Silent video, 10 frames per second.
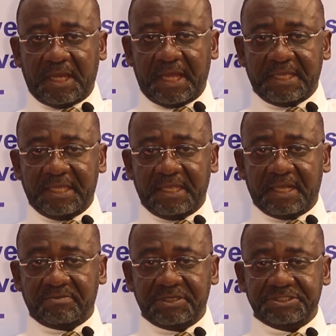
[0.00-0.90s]
I
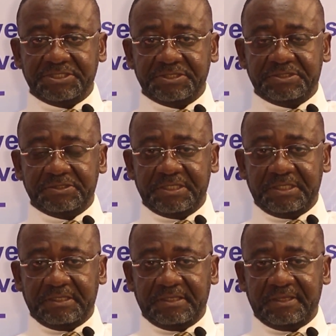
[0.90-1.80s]
gained admission to
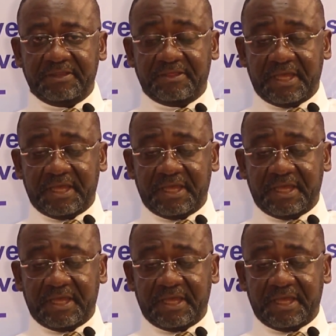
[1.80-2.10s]
the